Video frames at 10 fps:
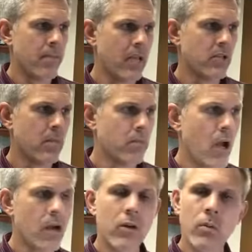as I'm
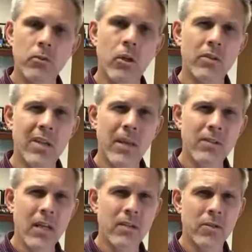talking. So does that make
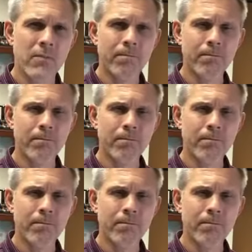sense?